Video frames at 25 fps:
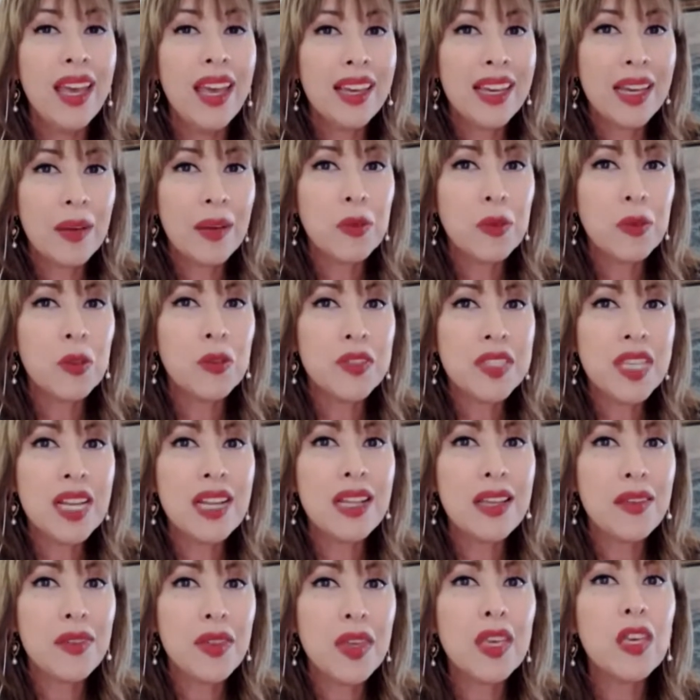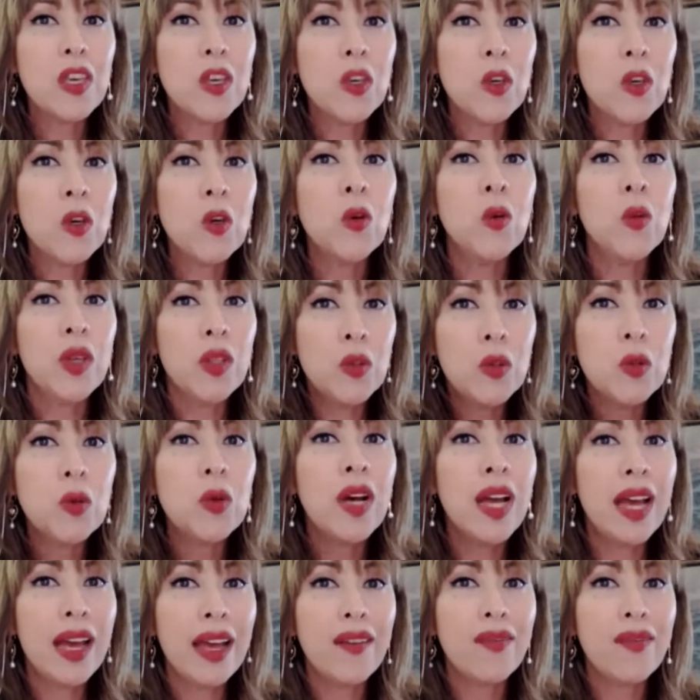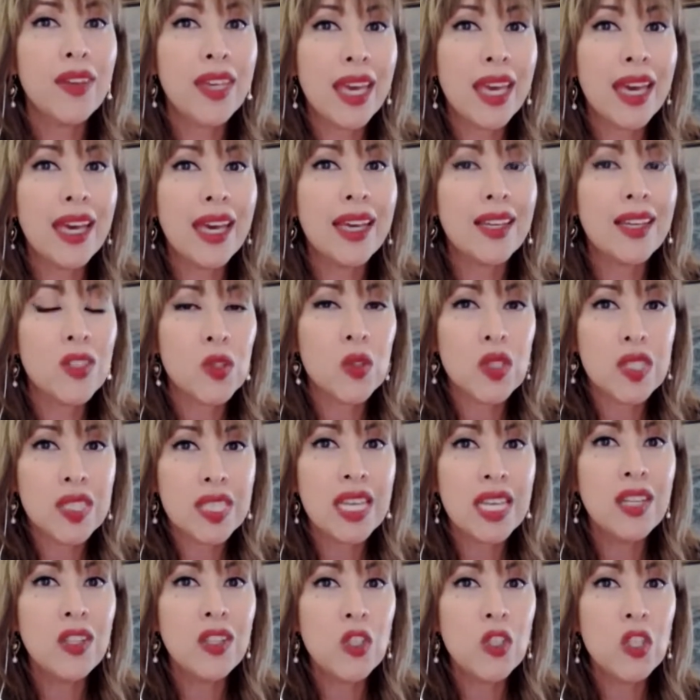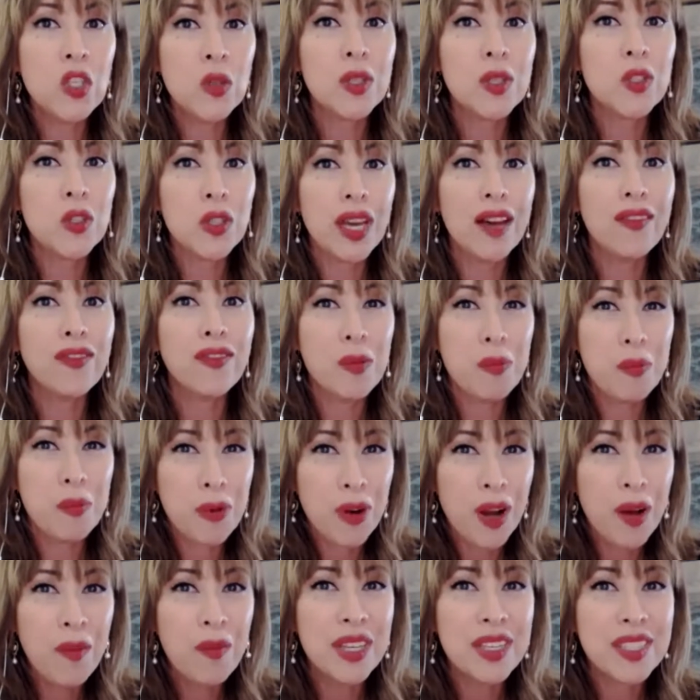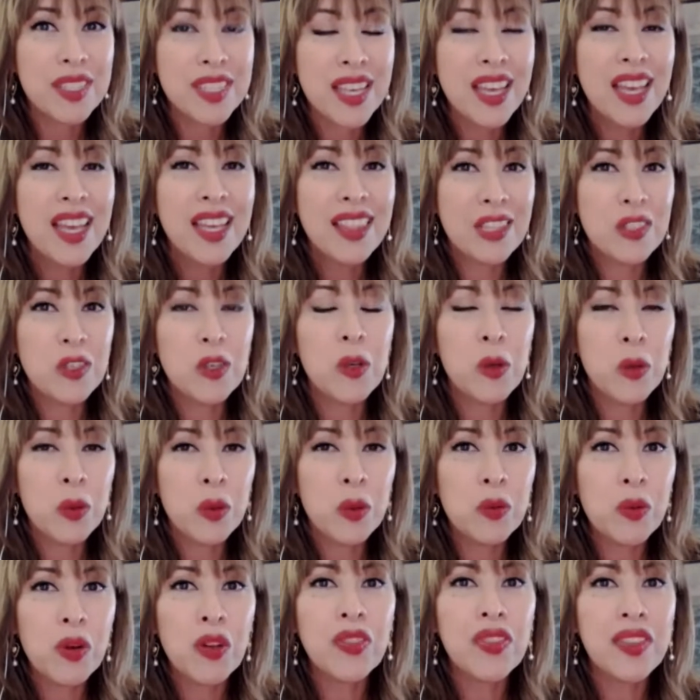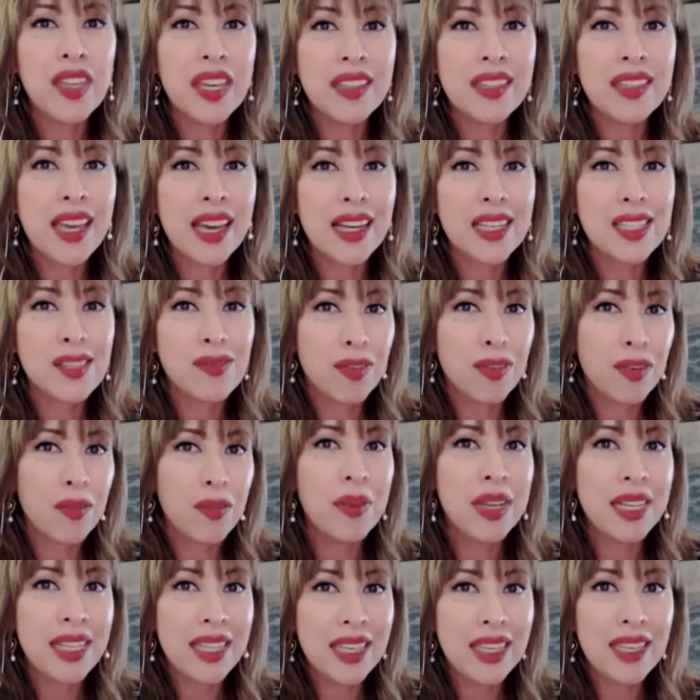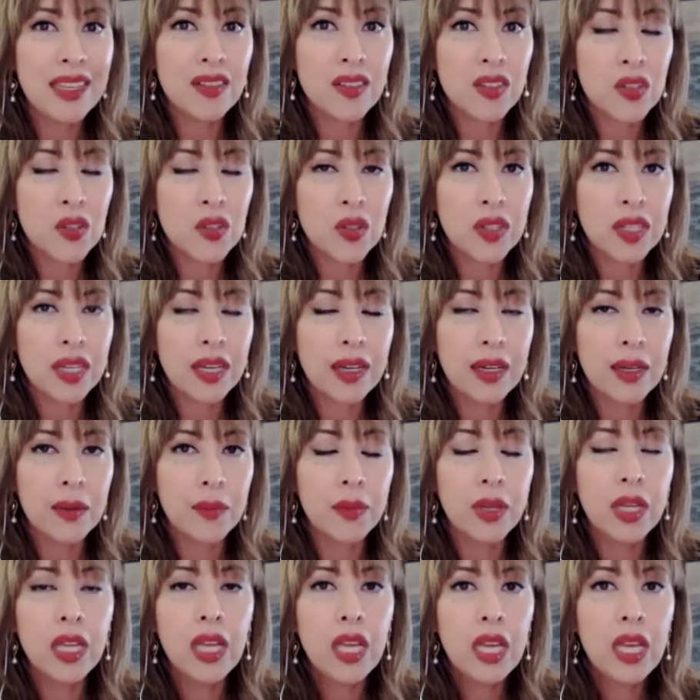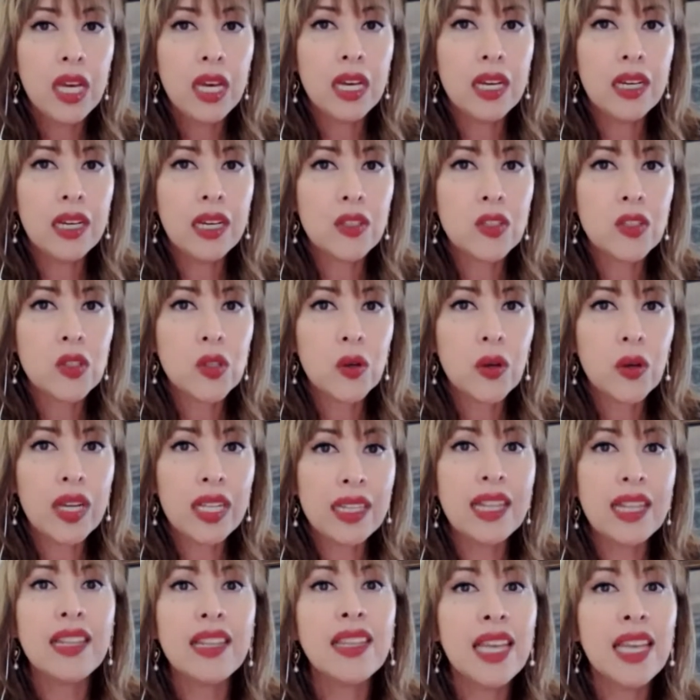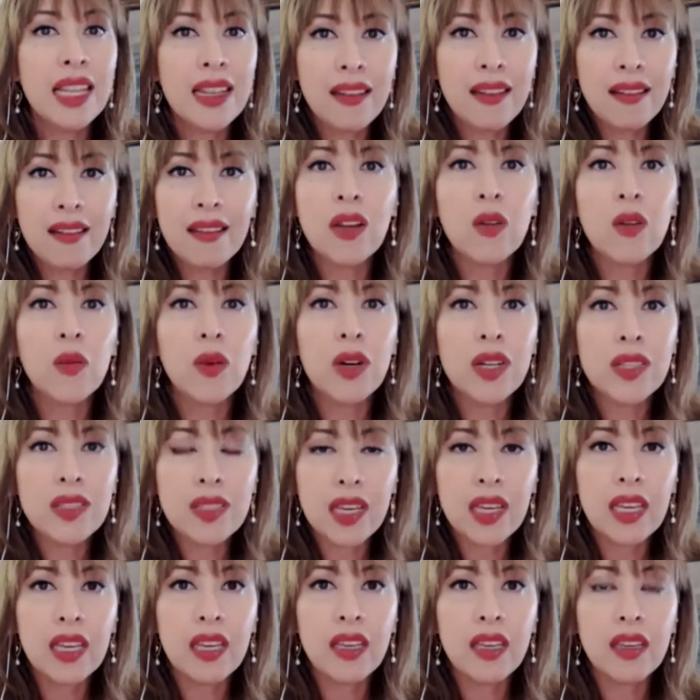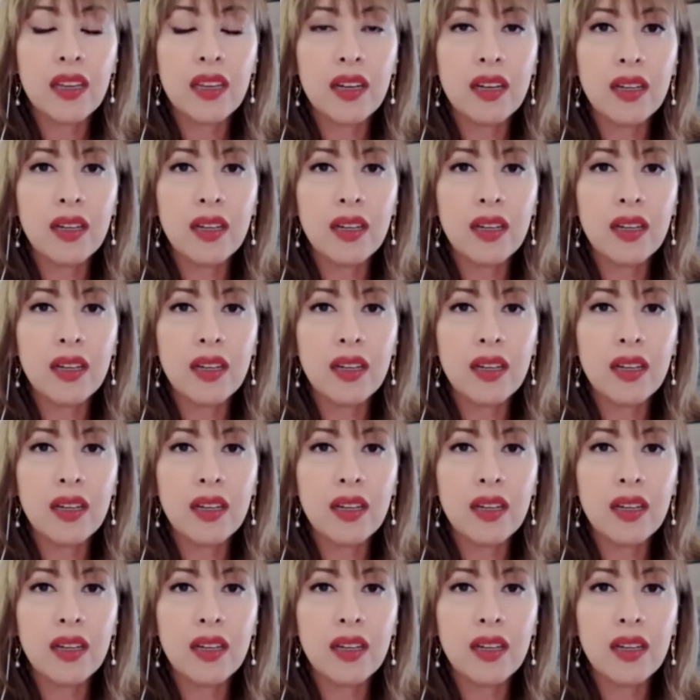kept on telling the EU, we do have gas to send you, but you have to promise that you would want that gas for many years to come. And then there was a